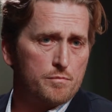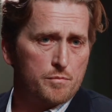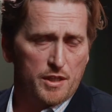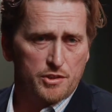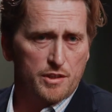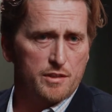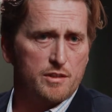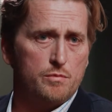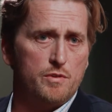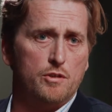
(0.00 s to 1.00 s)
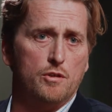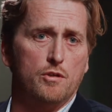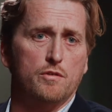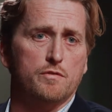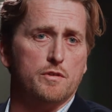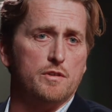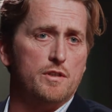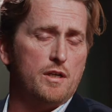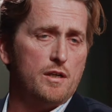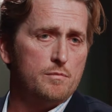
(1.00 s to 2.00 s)
budgets, we go over
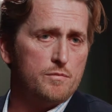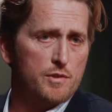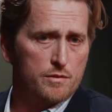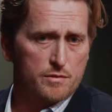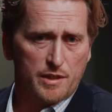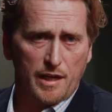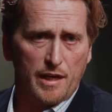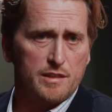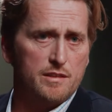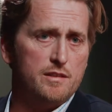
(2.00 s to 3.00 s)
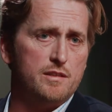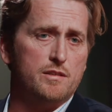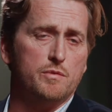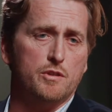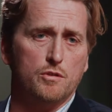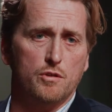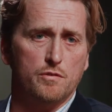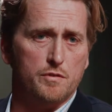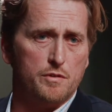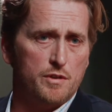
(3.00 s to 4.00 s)
taxes, we go
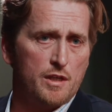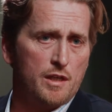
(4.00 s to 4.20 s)
over